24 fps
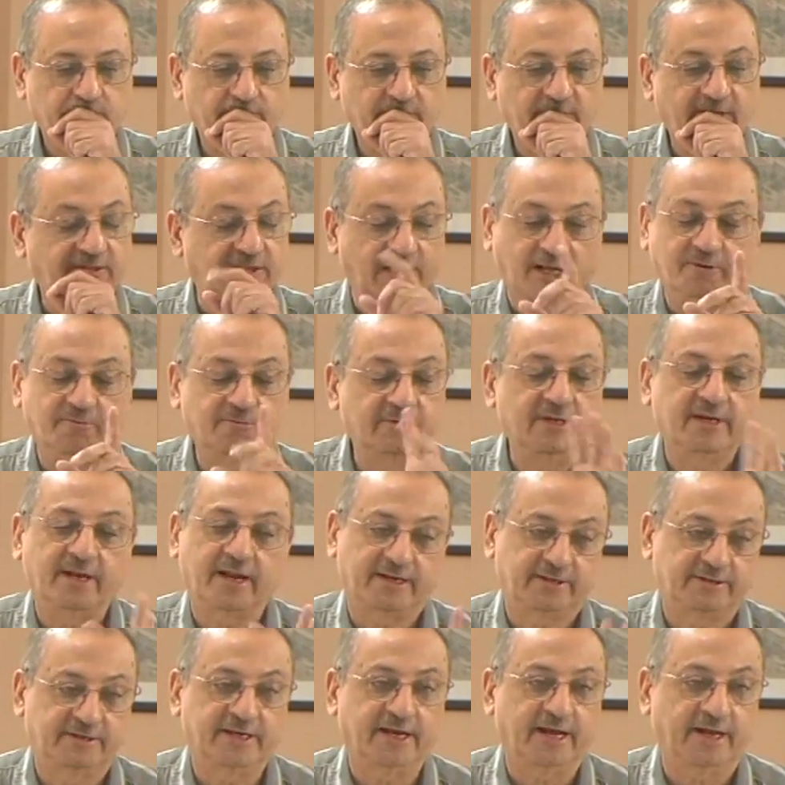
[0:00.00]
tanween
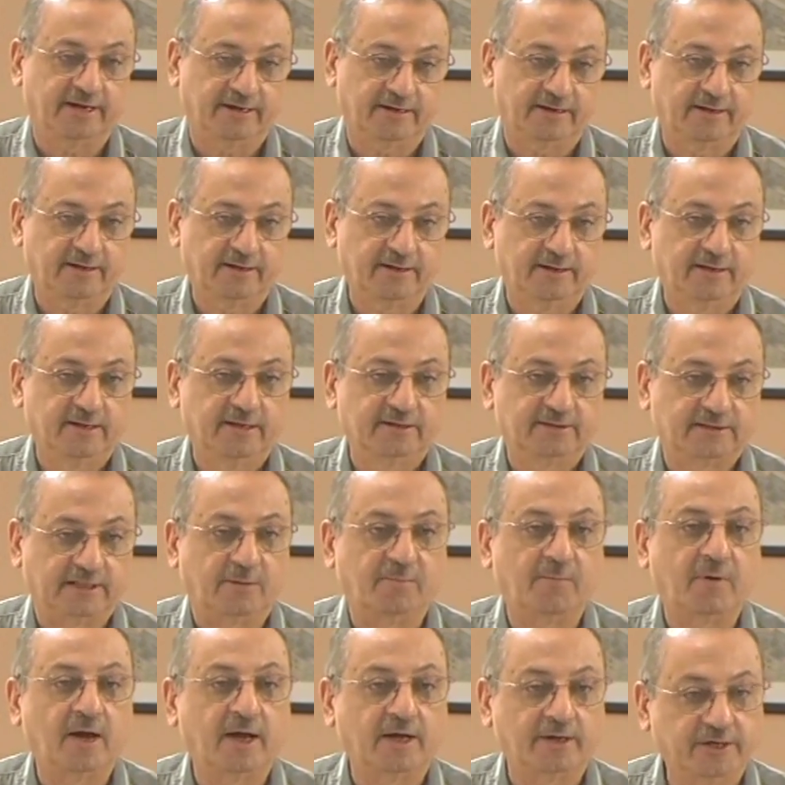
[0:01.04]
at the end.
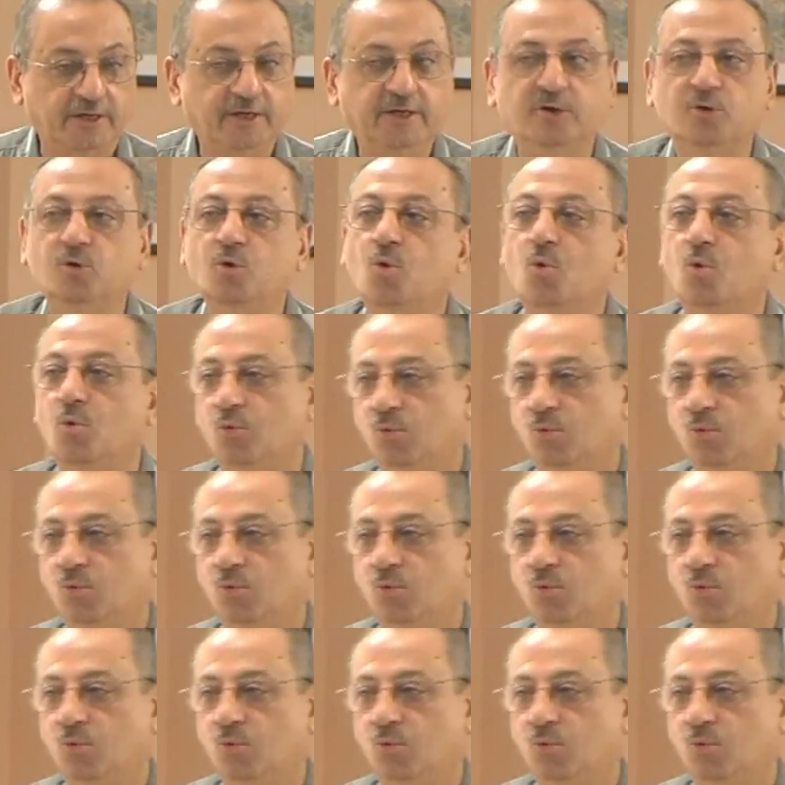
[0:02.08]
Tamareenu.